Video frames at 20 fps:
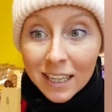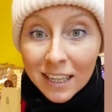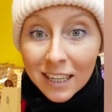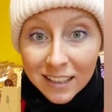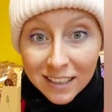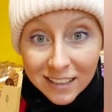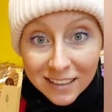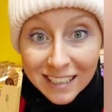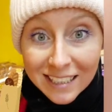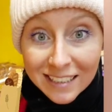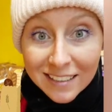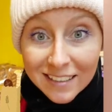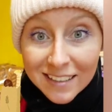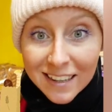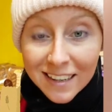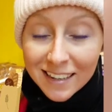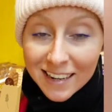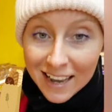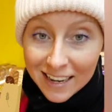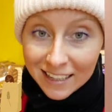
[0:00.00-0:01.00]
the least
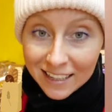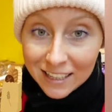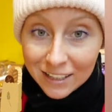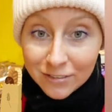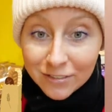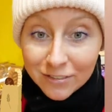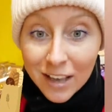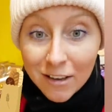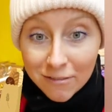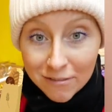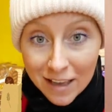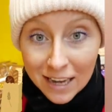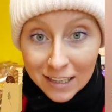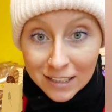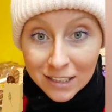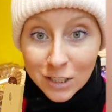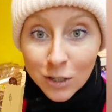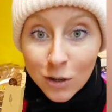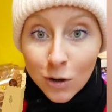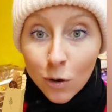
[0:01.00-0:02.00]
negative
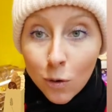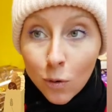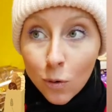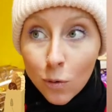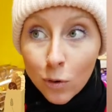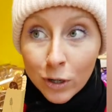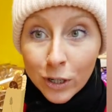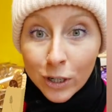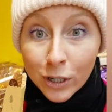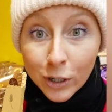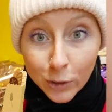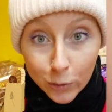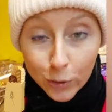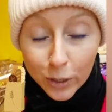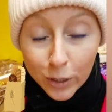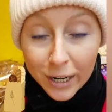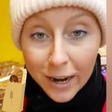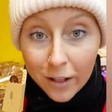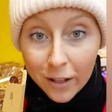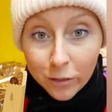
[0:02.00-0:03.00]
effects on your
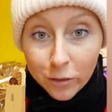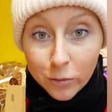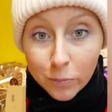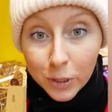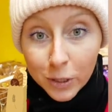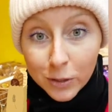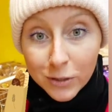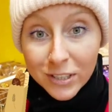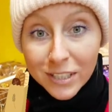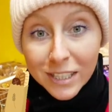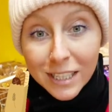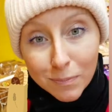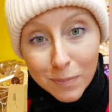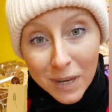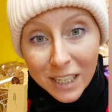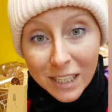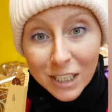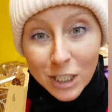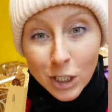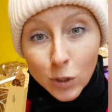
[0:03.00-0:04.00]
health, because it
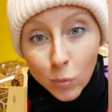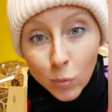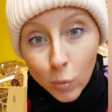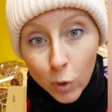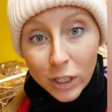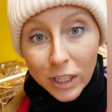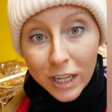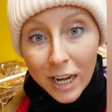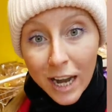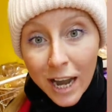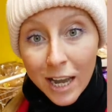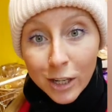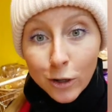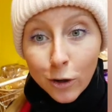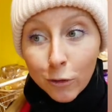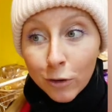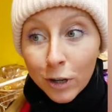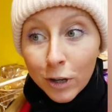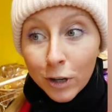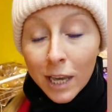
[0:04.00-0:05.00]
matters what kind
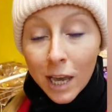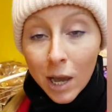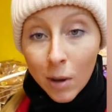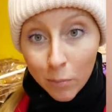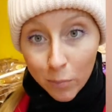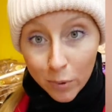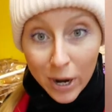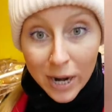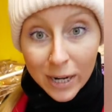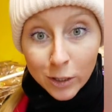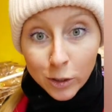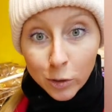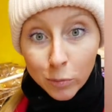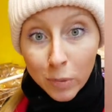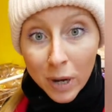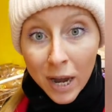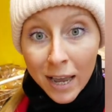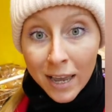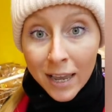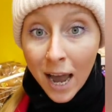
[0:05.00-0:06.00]
of bread you
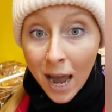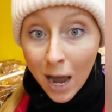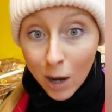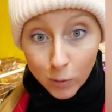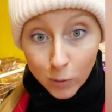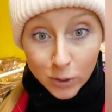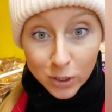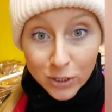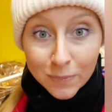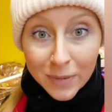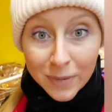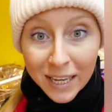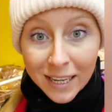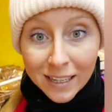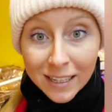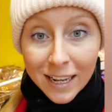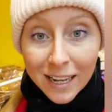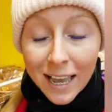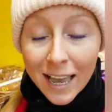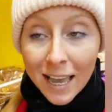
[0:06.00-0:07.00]
buy, how it's
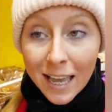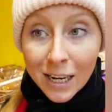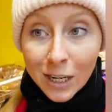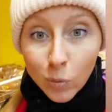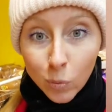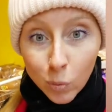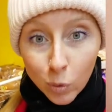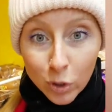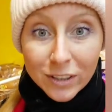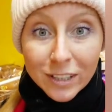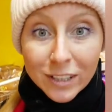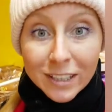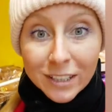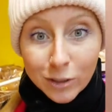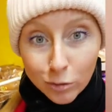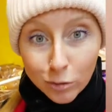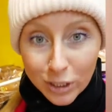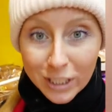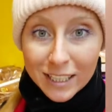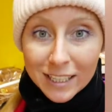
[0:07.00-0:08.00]
made, and what the
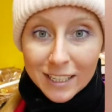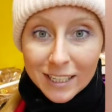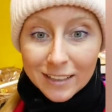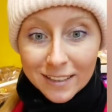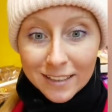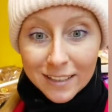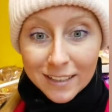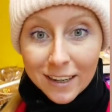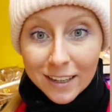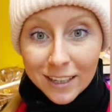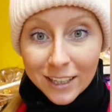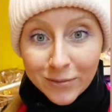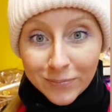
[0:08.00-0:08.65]
ingredients are.